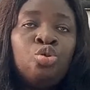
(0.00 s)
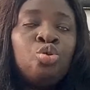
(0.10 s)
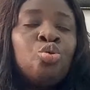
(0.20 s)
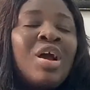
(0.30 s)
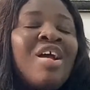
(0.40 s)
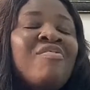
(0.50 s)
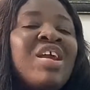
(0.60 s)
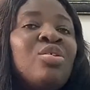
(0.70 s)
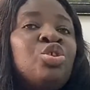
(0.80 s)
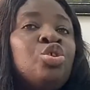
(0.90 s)
to carry
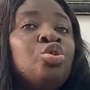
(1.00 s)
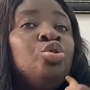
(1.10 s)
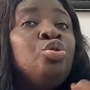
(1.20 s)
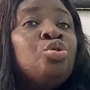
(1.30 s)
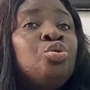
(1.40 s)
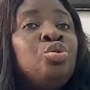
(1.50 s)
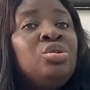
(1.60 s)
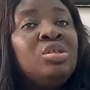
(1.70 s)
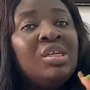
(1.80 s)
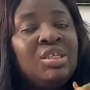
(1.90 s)
out your due
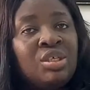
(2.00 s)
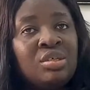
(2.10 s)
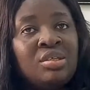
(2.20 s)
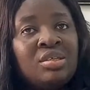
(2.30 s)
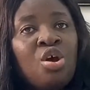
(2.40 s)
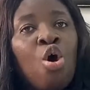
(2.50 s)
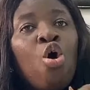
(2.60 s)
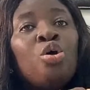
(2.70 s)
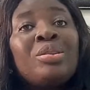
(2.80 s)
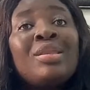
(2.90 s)
diligence
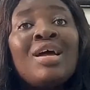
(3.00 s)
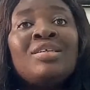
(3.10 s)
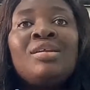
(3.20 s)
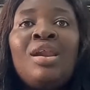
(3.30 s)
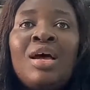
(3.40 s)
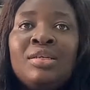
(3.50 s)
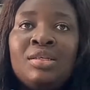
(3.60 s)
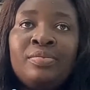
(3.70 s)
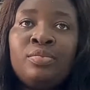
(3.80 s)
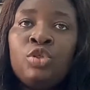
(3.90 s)
on that land
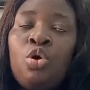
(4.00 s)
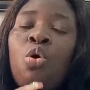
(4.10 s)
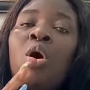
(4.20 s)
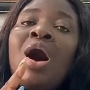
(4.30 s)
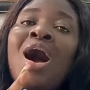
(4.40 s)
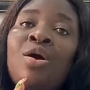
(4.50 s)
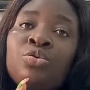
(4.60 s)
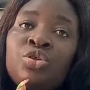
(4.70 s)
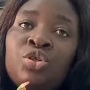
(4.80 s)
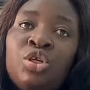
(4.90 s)
or
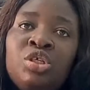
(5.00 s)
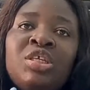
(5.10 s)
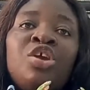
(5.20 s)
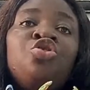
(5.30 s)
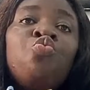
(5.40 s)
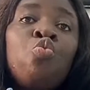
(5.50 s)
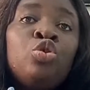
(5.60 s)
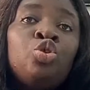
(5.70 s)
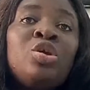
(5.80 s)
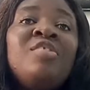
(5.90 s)
house that you
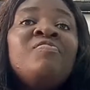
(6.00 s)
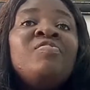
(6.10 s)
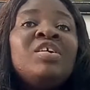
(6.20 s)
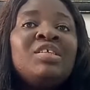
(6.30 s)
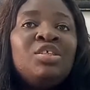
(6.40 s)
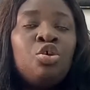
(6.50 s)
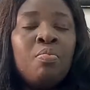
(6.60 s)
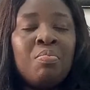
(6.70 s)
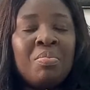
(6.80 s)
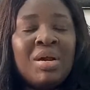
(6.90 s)
want to invest your
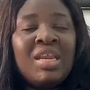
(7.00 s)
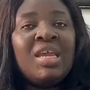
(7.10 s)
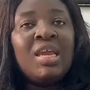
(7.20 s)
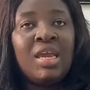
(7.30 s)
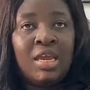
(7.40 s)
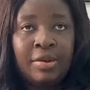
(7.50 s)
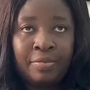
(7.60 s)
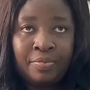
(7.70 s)
money in.